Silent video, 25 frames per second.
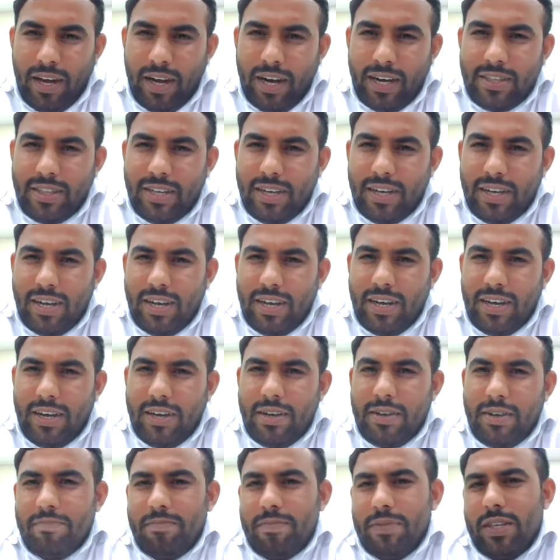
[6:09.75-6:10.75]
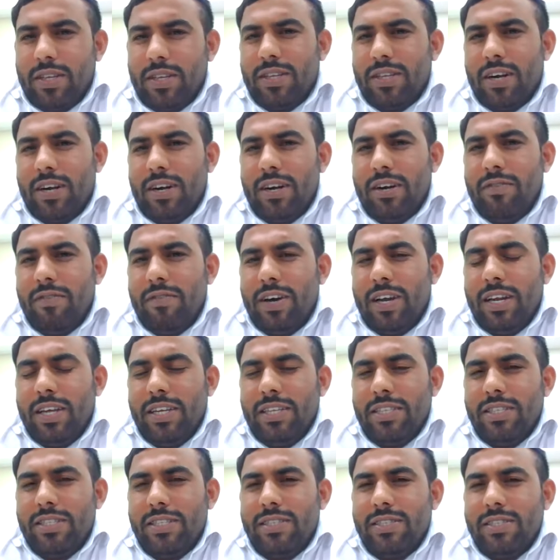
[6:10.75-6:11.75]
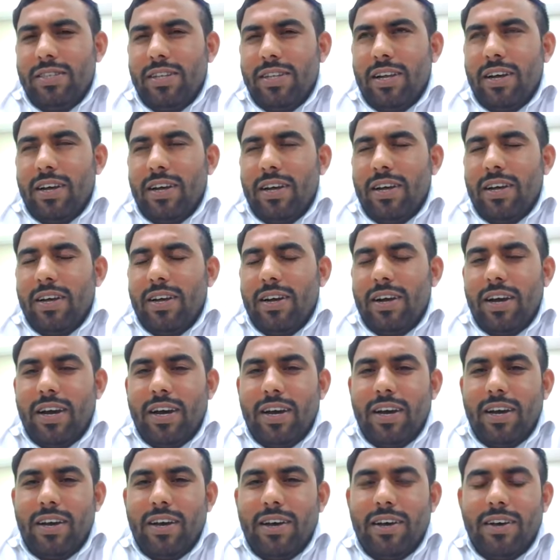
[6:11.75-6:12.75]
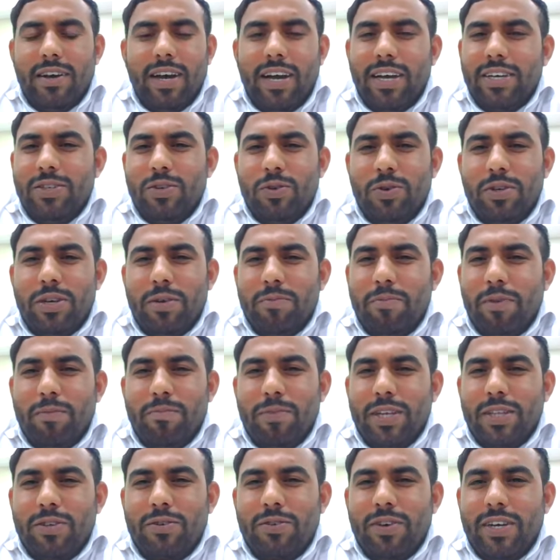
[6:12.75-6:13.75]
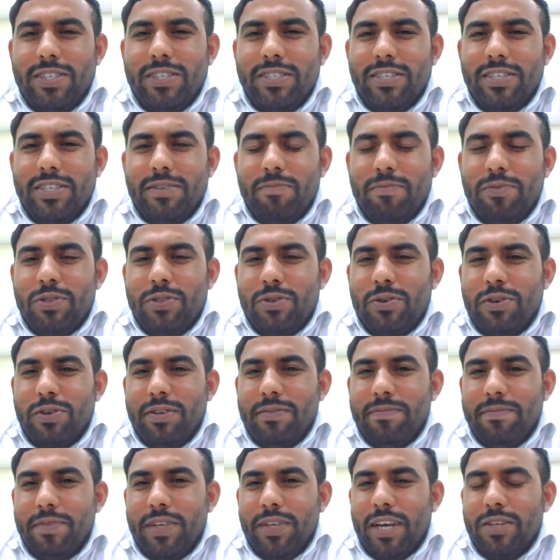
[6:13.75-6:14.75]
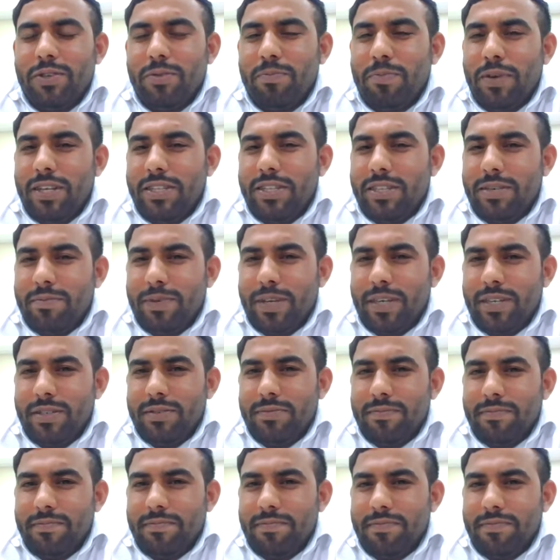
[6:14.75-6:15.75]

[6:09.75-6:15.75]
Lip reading: And the third one is I don't remember the question. Sorry, can you please repeat?